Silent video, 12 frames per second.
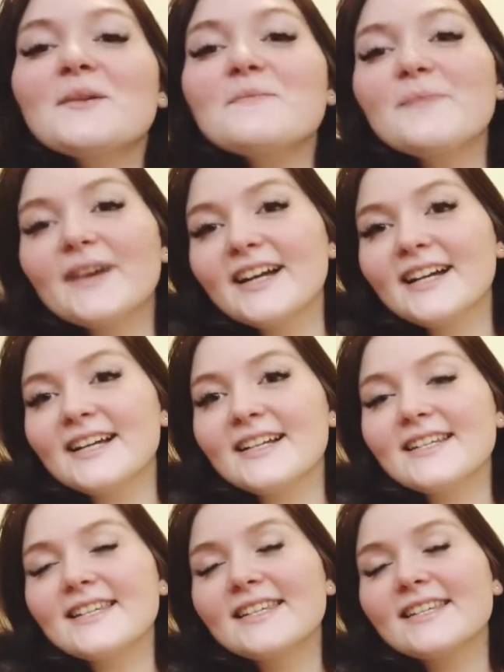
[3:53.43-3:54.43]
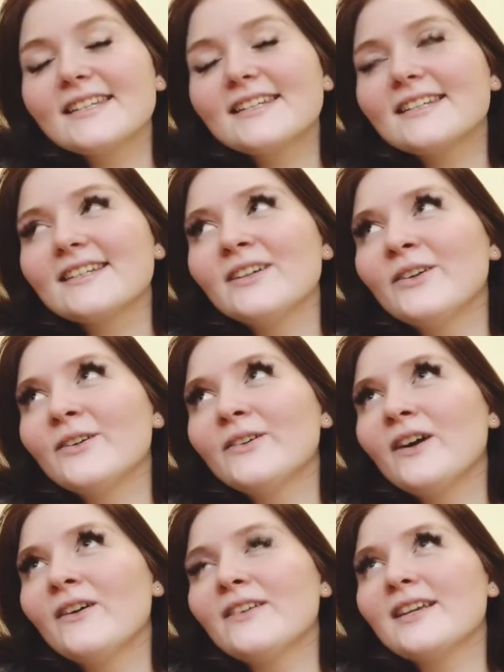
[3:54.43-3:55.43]
But, you know,
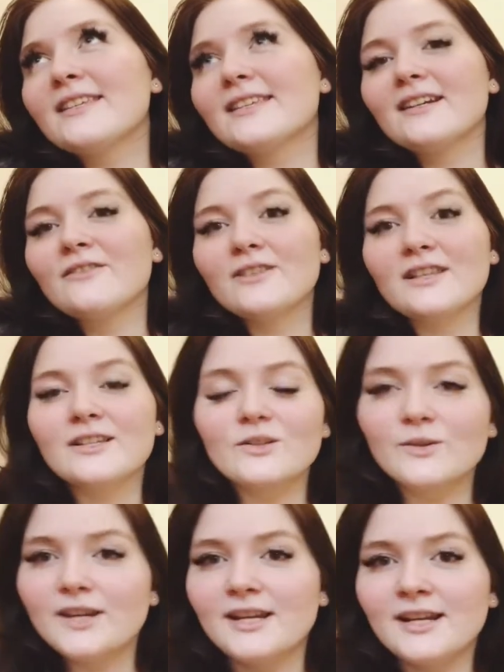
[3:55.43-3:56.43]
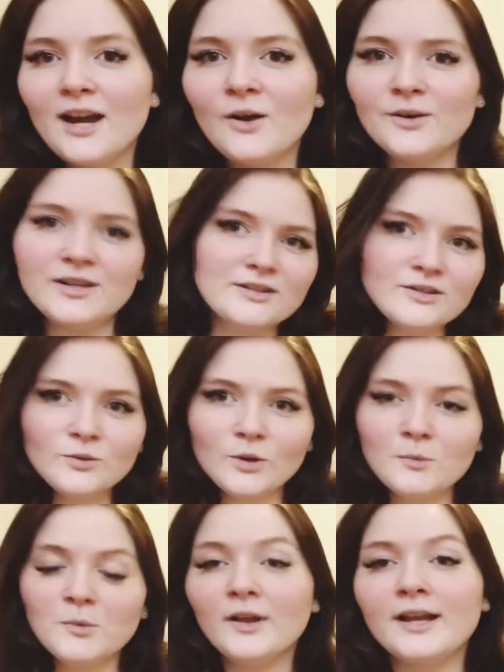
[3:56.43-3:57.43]
obviously everything's okay now. He's
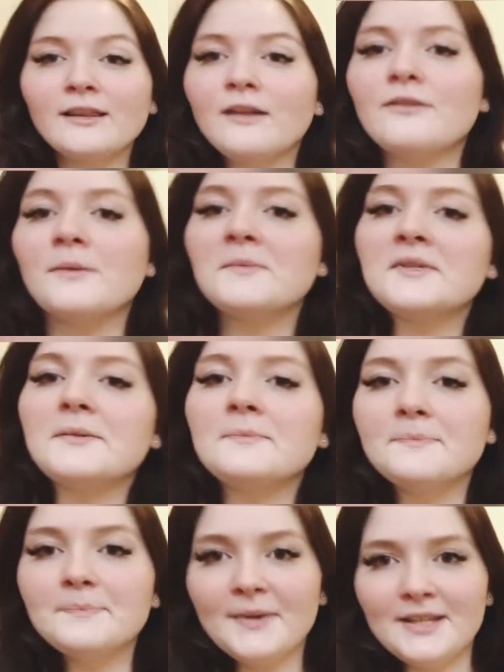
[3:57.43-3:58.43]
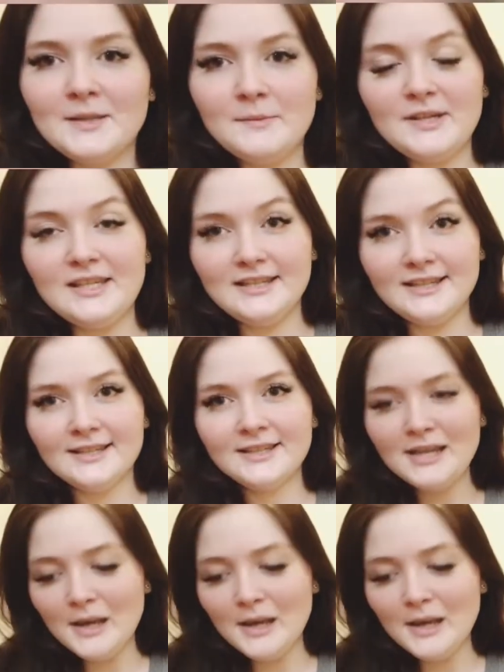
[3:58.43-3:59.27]
adorable. I love him to bits and pieces.